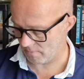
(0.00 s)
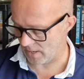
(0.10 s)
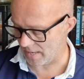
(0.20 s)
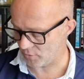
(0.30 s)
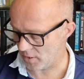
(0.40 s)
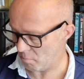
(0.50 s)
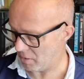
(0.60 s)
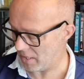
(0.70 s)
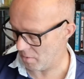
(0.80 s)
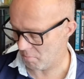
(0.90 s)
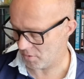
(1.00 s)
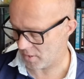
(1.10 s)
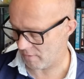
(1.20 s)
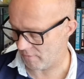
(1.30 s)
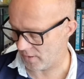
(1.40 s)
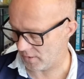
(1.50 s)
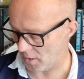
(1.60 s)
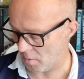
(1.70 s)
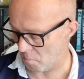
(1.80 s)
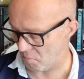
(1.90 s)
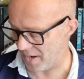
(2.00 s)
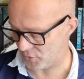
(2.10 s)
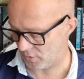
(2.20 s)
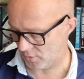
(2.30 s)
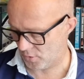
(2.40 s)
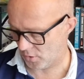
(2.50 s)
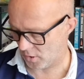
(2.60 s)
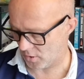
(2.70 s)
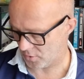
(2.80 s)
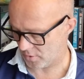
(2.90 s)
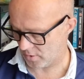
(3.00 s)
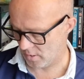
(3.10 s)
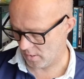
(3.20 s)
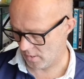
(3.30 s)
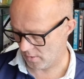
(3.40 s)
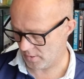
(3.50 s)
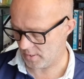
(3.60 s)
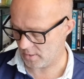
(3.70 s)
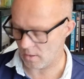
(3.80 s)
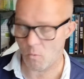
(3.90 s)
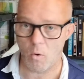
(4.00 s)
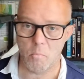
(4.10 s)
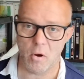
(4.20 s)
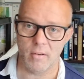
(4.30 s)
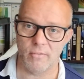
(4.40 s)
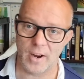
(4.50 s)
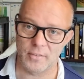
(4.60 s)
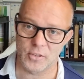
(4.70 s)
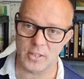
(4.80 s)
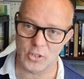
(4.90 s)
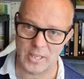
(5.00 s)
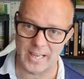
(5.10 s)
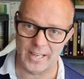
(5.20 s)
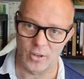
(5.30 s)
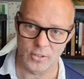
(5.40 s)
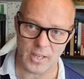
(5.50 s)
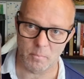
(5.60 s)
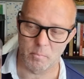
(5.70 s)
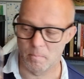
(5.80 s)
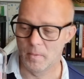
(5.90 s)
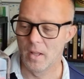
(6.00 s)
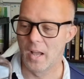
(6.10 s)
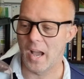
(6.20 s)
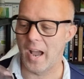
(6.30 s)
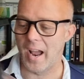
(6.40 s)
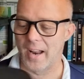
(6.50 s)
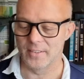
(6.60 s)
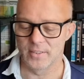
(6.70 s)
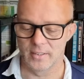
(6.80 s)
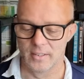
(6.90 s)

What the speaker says: Valencia peanut butter filled pretzel nuggets. This is 1.56 kilos. And